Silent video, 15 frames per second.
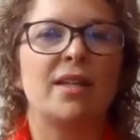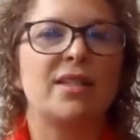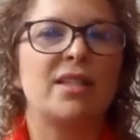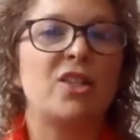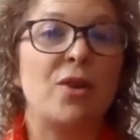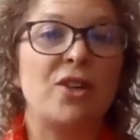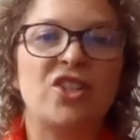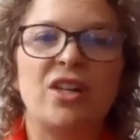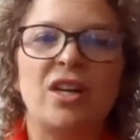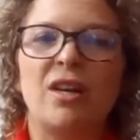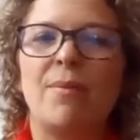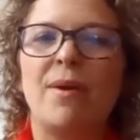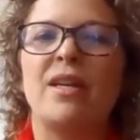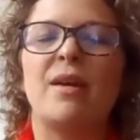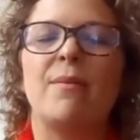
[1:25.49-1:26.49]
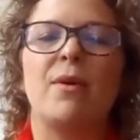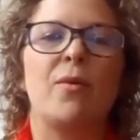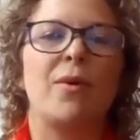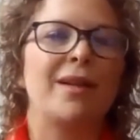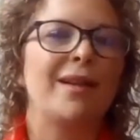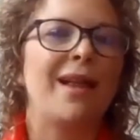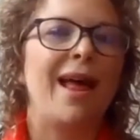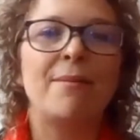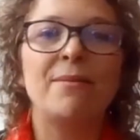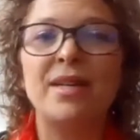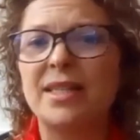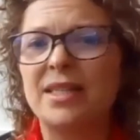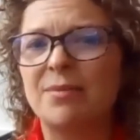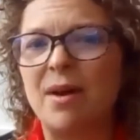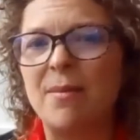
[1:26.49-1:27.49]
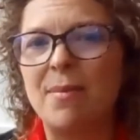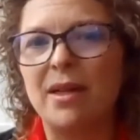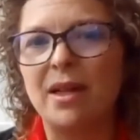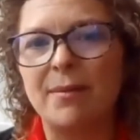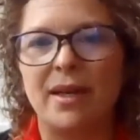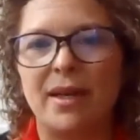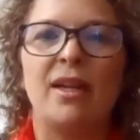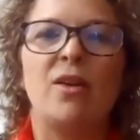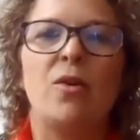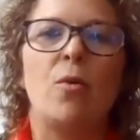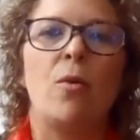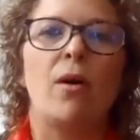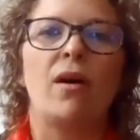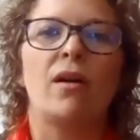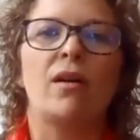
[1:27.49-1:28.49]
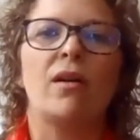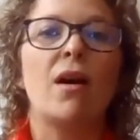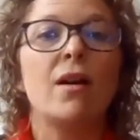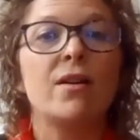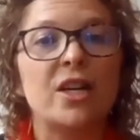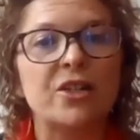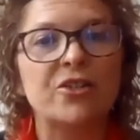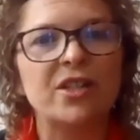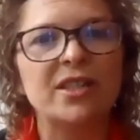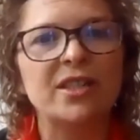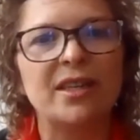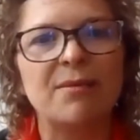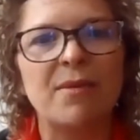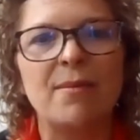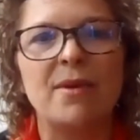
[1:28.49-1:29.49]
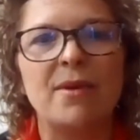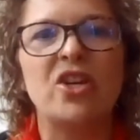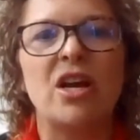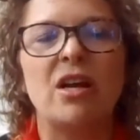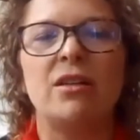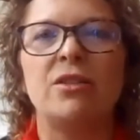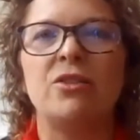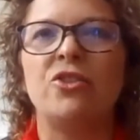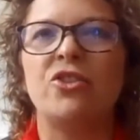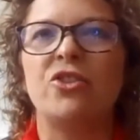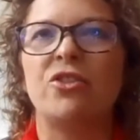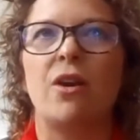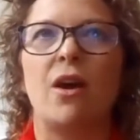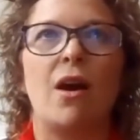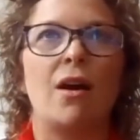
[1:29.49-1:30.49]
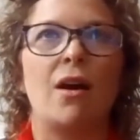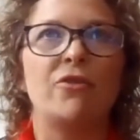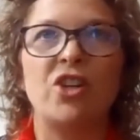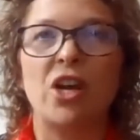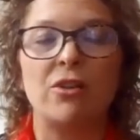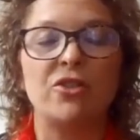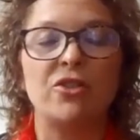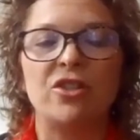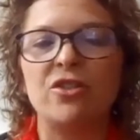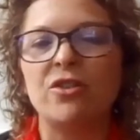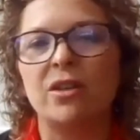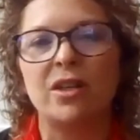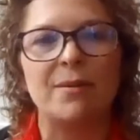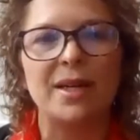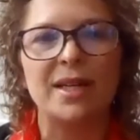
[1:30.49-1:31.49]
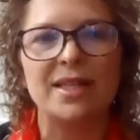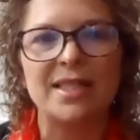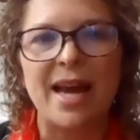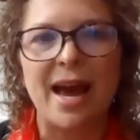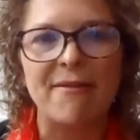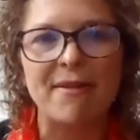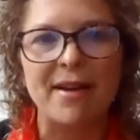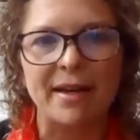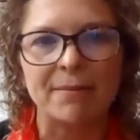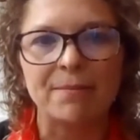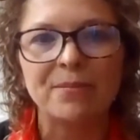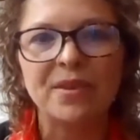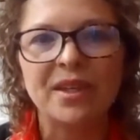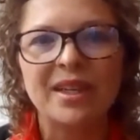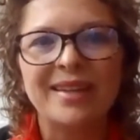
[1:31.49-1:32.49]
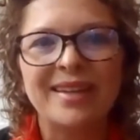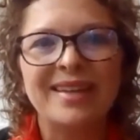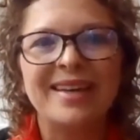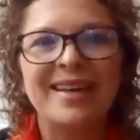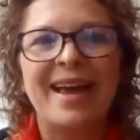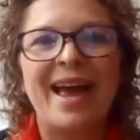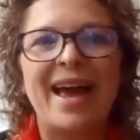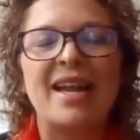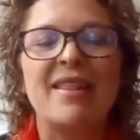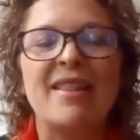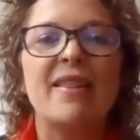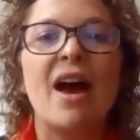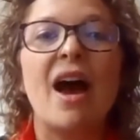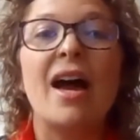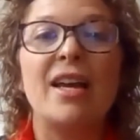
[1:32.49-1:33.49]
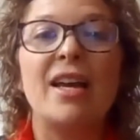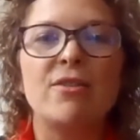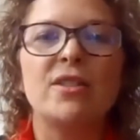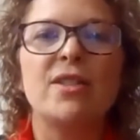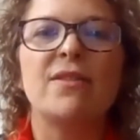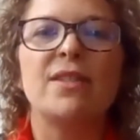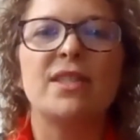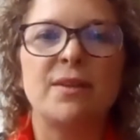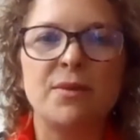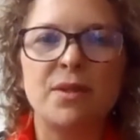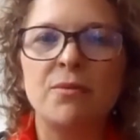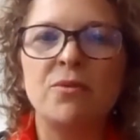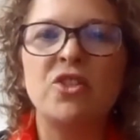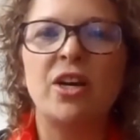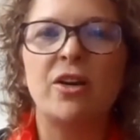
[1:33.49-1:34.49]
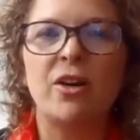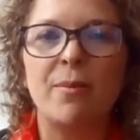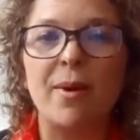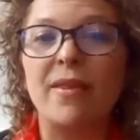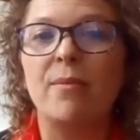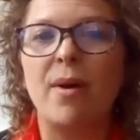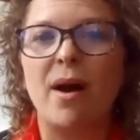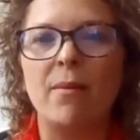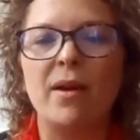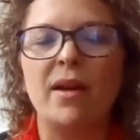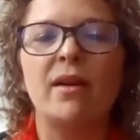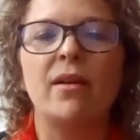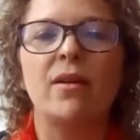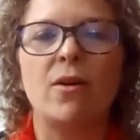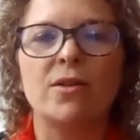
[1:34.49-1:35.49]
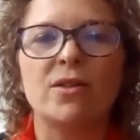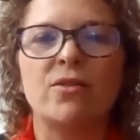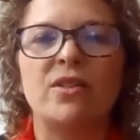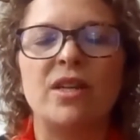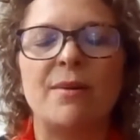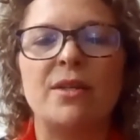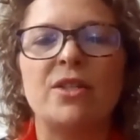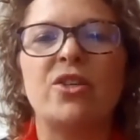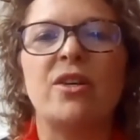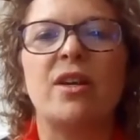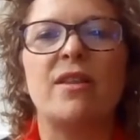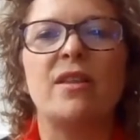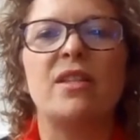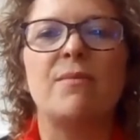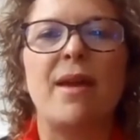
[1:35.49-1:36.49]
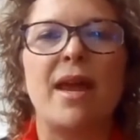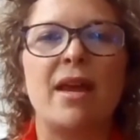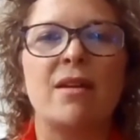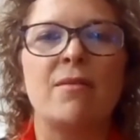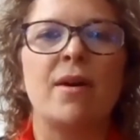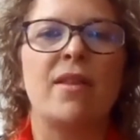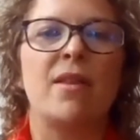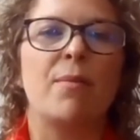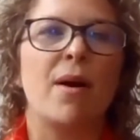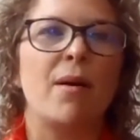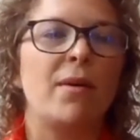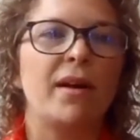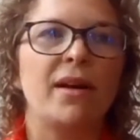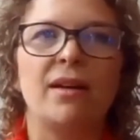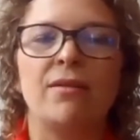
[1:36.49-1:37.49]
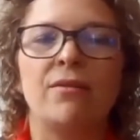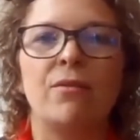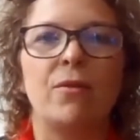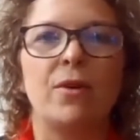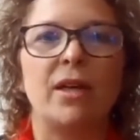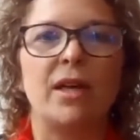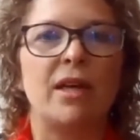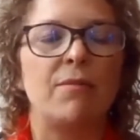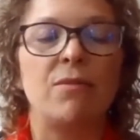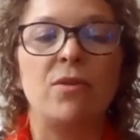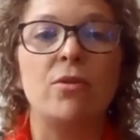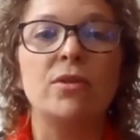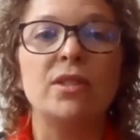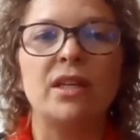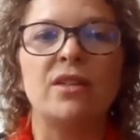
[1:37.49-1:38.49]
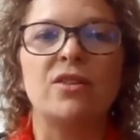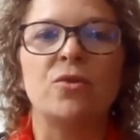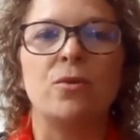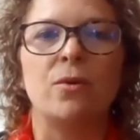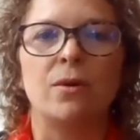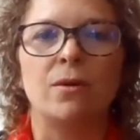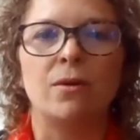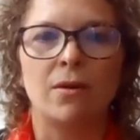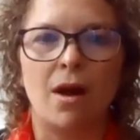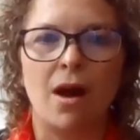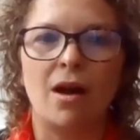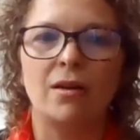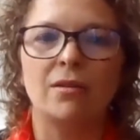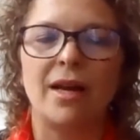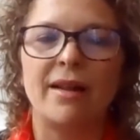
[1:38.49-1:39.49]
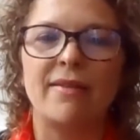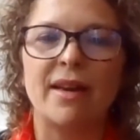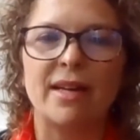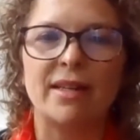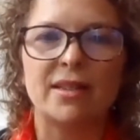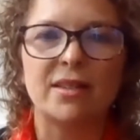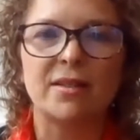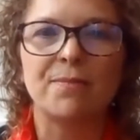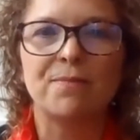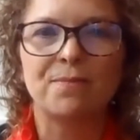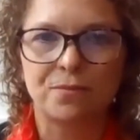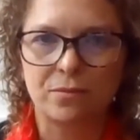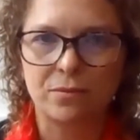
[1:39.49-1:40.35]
in a situation in a pandemic when lab tests might be limited or contact tracing might be challenging due to limited staffing. And I think the high use of a symptom checker by the public also demonstrated the demand by the public in really using a tool like this.